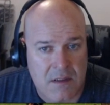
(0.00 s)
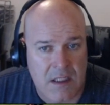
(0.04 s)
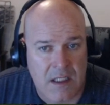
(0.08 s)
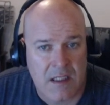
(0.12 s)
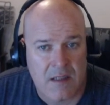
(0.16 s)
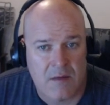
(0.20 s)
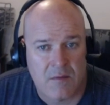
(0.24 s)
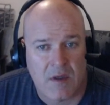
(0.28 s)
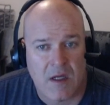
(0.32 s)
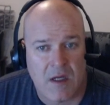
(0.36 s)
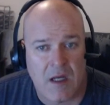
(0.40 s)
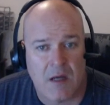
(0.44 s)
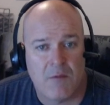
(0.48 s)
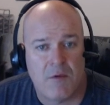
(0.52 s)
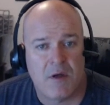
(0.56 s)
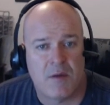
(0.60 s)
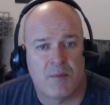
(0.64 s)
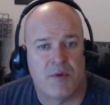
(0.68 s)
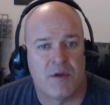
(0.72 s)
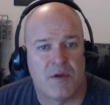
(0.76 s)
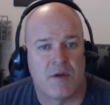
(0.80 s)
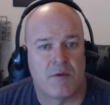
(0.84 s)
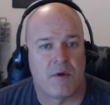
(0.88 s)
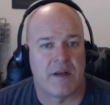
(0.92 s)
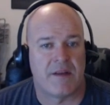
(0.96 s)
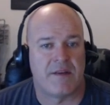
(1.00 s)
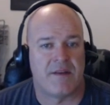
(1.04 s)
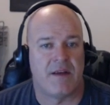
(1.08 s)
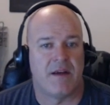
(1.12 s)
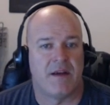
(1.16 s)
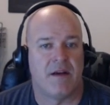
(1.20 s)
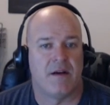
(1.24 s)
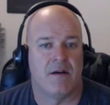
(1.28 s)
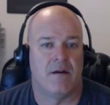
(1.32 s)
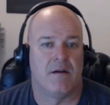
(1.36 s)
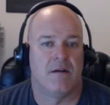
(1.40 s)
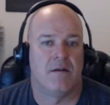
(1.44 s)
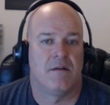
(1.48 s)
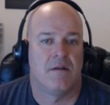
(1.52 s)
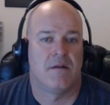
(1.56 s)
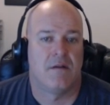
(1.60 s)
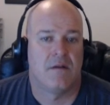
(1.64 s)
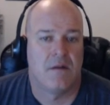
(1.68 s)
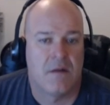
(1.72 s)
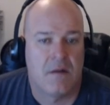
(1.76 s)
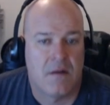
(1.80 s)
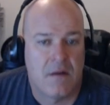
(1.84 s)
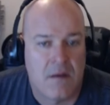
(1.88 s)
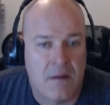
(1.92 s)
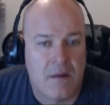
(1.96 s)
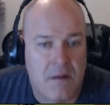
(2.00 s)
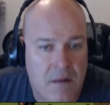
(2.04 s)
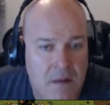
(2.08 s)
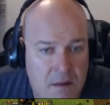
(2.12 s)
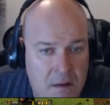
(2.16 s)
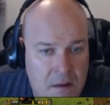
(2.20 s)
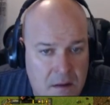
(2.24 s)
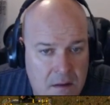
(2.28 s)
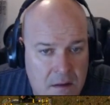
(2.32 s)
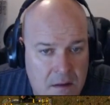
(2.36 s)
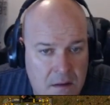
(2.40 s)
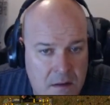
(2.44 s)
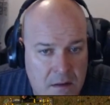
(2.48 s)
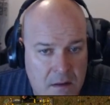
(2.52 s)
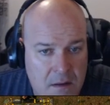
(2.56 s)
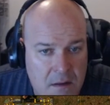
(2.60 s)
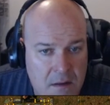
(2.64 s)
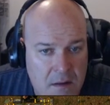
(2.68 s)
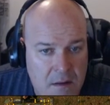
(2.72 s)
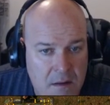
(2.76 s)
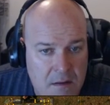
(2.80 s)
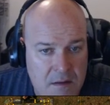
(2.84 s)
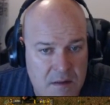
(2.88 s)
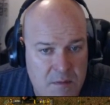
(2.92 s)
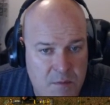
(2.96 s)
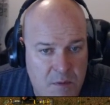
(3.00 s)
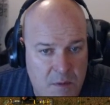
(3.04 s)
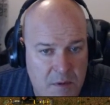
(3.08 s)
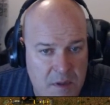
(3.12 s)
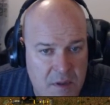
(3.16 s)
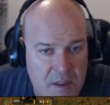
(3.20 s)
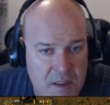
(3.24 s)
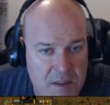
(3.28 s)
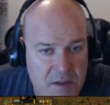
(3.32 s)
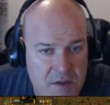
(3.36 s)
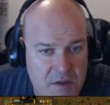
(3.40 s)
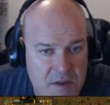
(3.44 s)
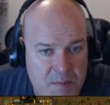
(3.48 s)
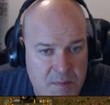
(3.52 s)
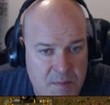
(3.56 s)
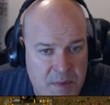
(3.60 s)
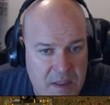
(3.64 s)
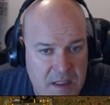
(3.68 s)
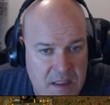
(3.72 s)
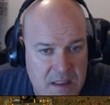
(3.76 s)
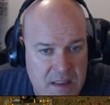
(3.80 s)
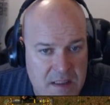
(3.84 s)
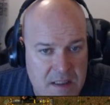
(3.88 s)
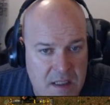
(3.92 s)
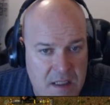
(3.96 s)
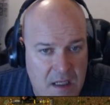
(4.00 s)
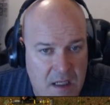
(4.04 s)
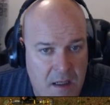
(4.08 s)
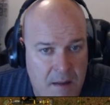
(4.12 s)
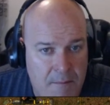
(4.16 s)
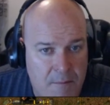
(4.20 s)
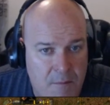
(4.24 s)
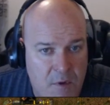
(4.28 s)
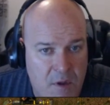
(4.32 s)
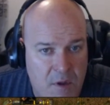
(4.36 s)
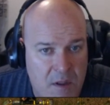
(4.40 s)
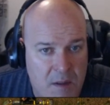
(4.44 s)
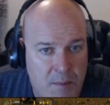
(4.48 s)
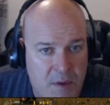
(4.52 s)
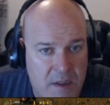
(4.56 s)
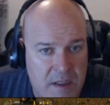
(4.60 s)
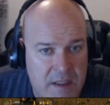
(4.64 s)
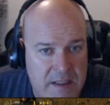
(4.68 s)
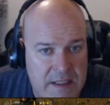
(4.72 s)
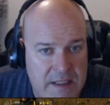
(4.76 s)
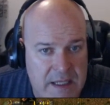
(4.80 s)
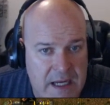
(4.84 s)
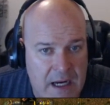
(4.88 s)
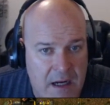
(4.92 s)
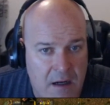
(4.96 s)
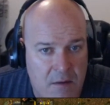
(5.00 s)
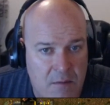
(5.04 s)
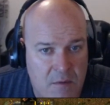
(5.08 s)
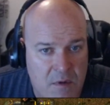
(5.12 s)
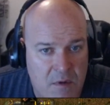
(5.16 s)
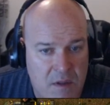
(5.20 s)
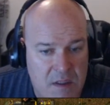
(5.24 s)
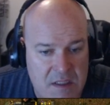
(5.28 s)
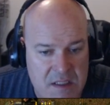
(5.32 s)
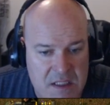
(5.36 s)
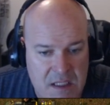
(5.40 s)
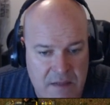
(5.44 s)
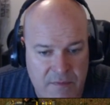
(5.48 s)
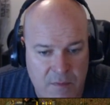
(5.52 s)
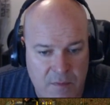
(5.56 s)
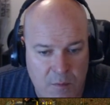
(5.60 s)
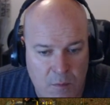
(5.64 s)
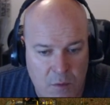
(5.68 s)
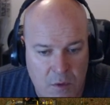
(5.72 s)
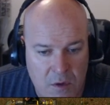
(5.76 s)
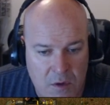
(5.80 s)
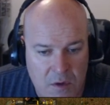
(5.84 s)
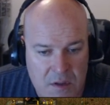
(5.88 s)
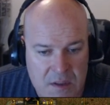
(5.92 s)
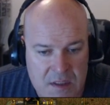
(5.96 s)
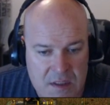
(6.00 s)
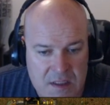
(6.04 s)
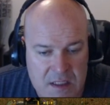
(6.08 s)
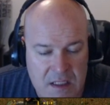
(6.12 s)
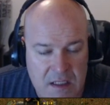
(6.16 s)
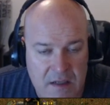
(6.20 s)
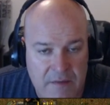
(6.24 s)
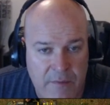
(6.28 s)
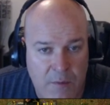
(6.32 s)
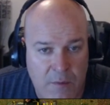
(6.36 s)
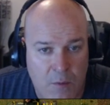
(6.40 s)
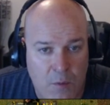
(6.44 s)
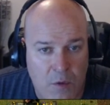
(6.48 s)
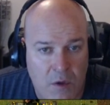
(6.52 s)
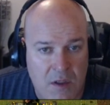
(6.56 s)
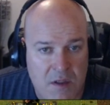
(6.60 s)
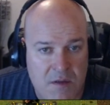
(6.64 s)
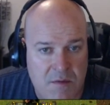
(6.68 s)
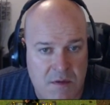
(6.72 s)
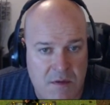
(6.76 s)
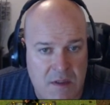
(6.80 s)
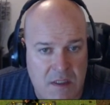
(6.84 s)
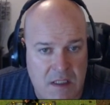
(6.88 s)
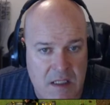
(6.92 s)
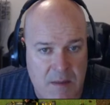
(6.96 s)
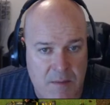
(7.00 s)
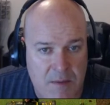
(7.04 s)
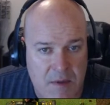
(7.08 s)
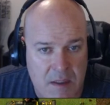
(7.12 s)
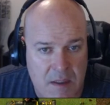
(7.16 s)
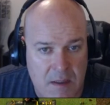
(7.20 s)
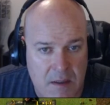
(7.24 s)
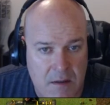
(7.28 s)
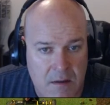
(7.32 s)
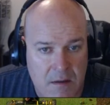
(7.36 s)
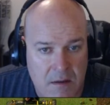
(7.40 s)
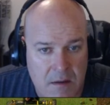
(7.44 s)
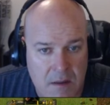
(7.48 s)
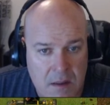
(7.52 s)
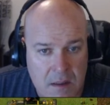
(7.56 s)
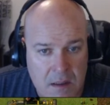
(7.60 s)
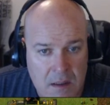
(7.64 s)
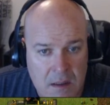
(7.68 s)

I want to put it right there. What we're going to do is pick these up. We're going to put it down. We're going to see if it works. And if it works, we're going to keep it here.